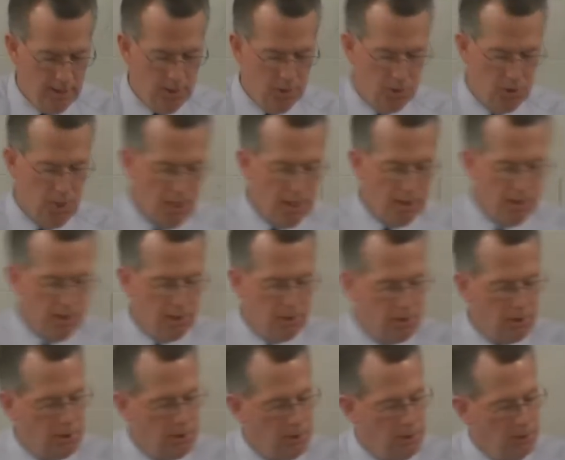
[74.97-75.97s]

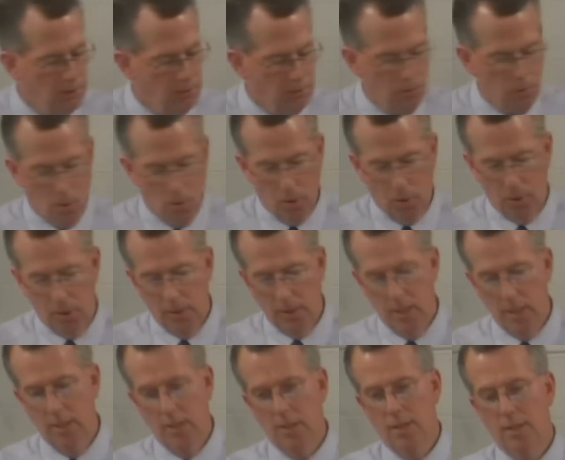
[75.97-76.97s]
zealous for
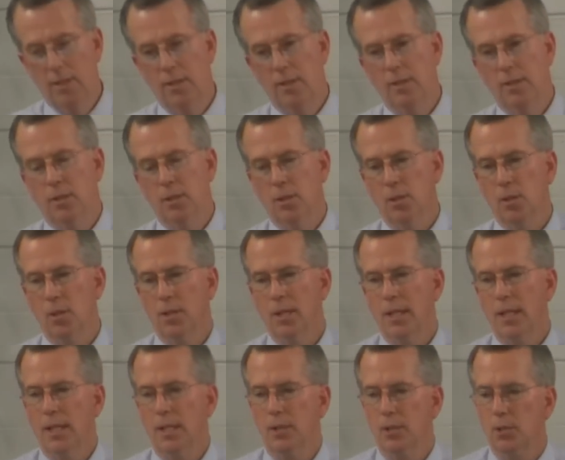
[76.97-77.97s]
good
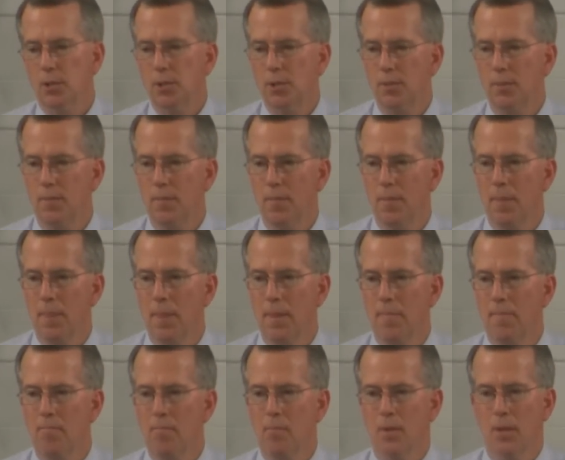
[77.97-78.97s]
deeds.
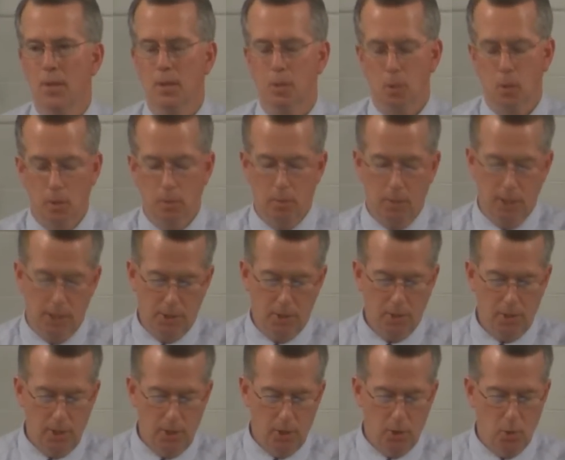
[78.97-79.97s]
May the Lord
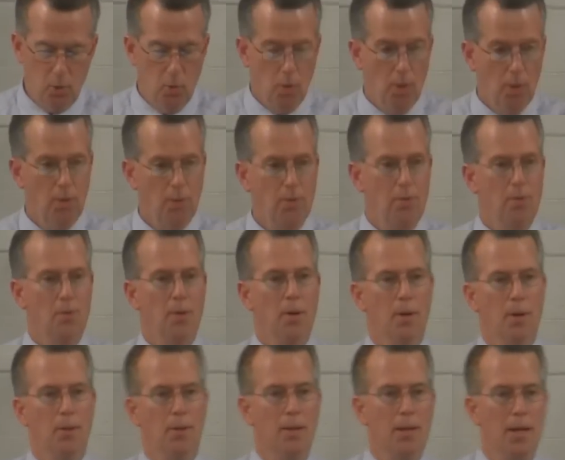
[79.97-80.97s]
bless his word to
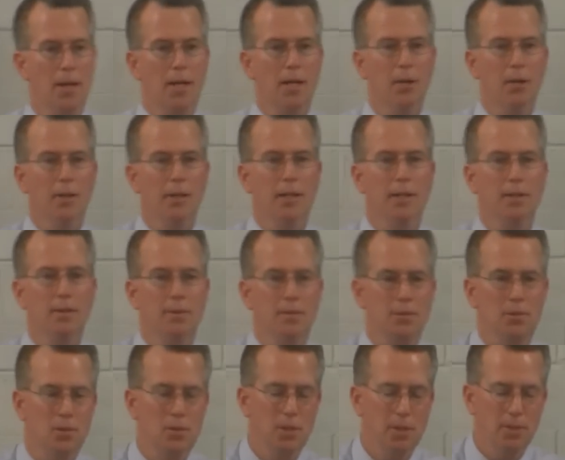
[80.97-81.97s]
our uh, hearing
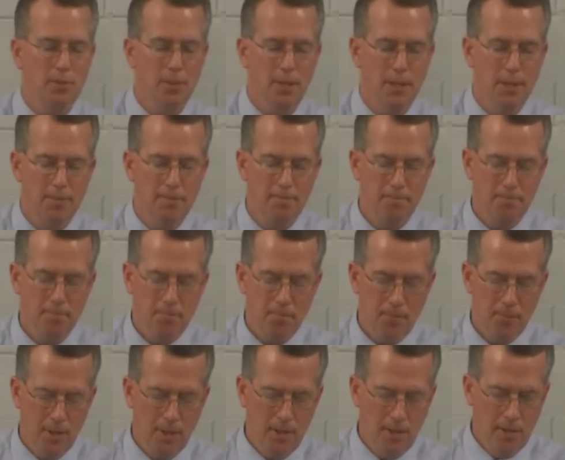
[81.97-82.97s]
this evening.
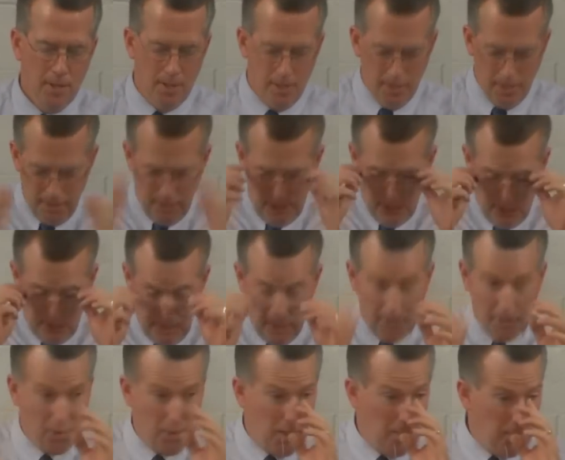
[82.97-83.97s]
Now, again,
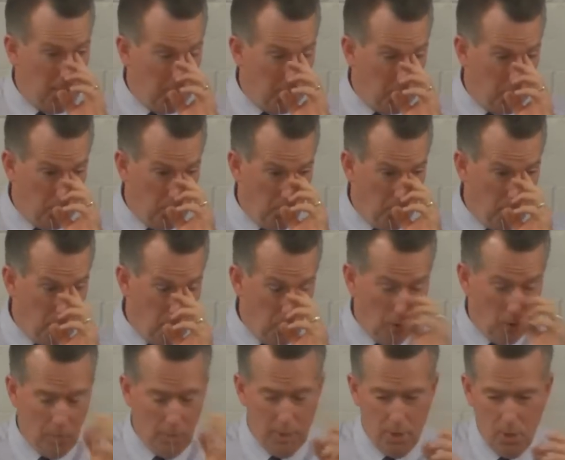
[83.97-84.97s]
as I mentioned
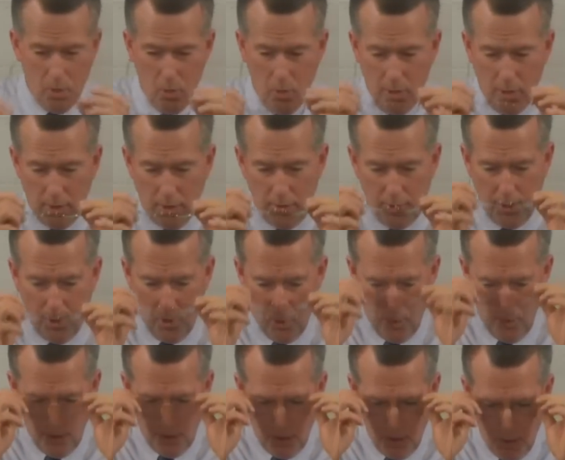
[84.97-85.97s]
before, we do want
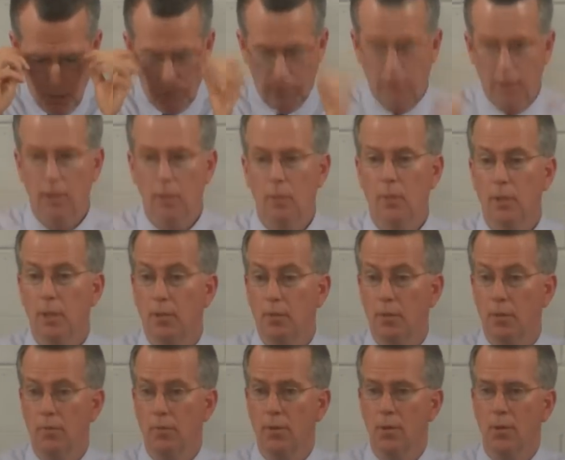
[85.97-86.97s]
to uh, do a little bit of
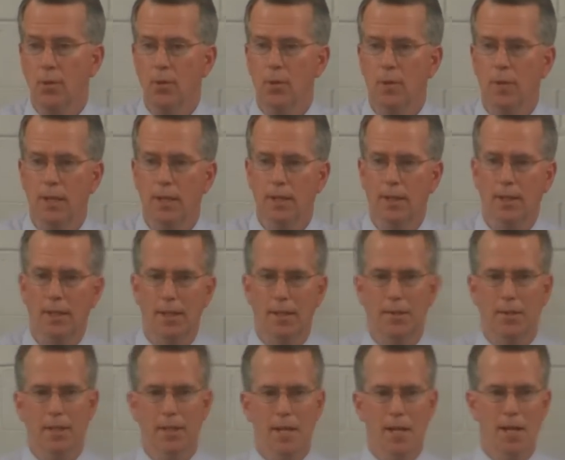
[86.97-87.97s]
review in, in
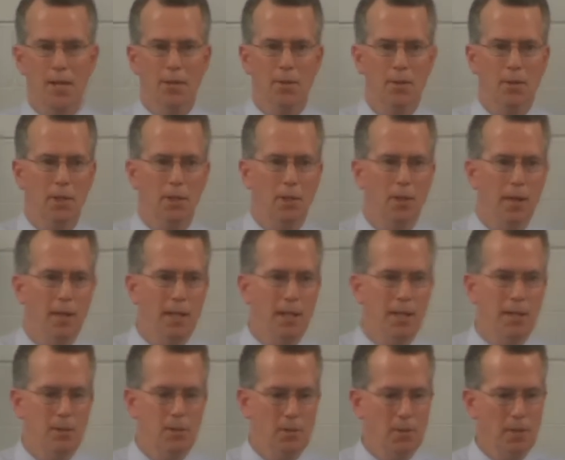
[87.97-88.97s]
the end. Uh, Greg
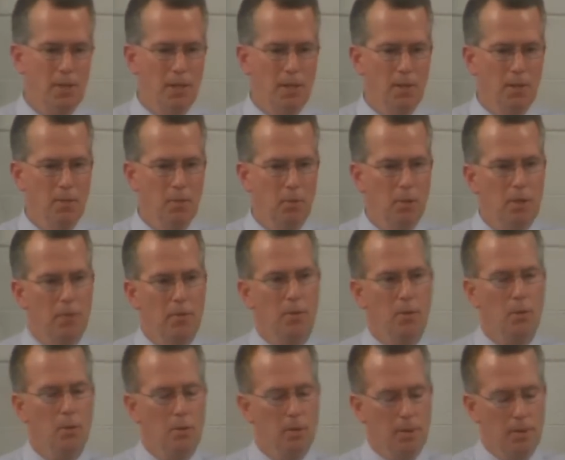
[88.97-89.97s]
has kind of
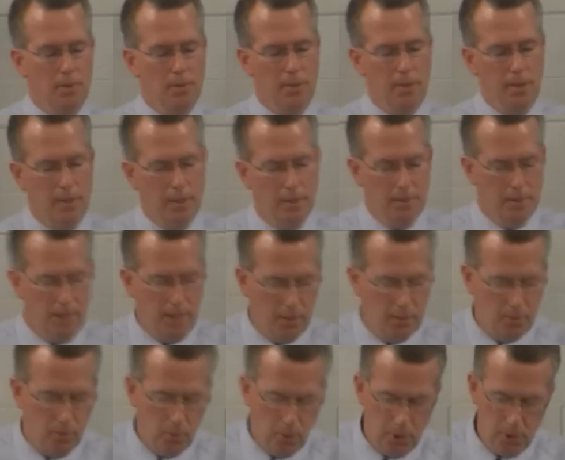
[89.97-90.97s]
previewed uh, uh, that
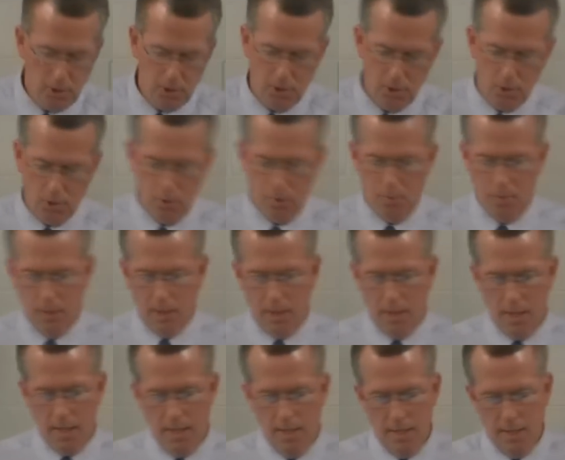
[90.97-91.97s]
for us just a bit.
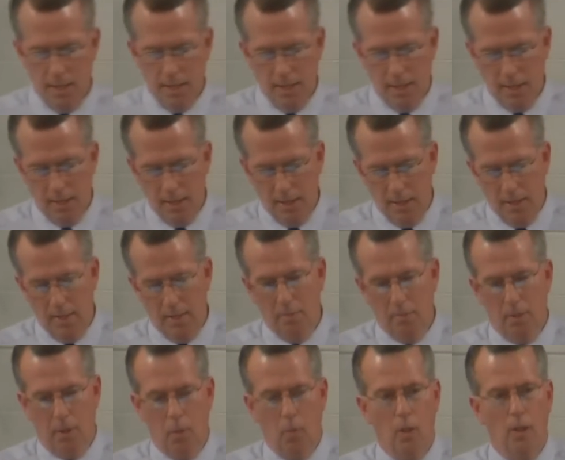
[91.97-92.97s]

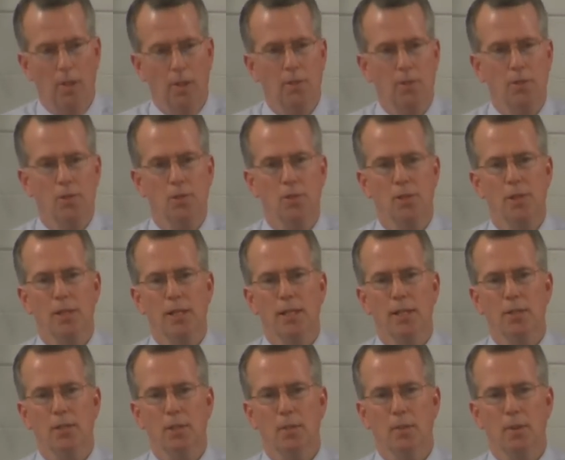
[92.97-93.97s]
But I wanted to see
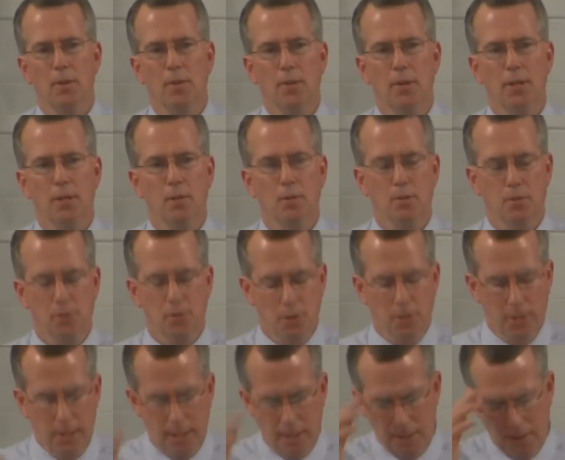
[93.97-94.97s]
some of the things we've
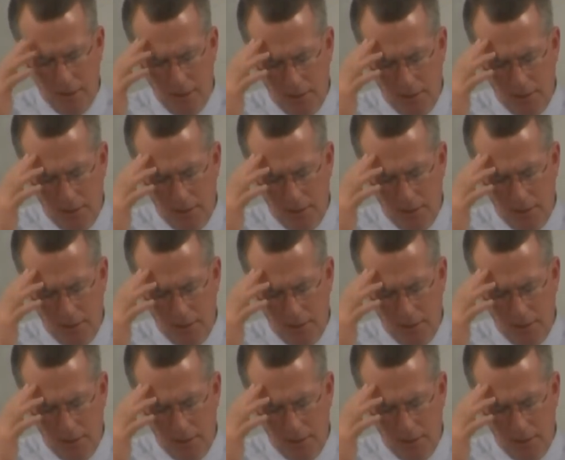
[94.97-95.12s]
seen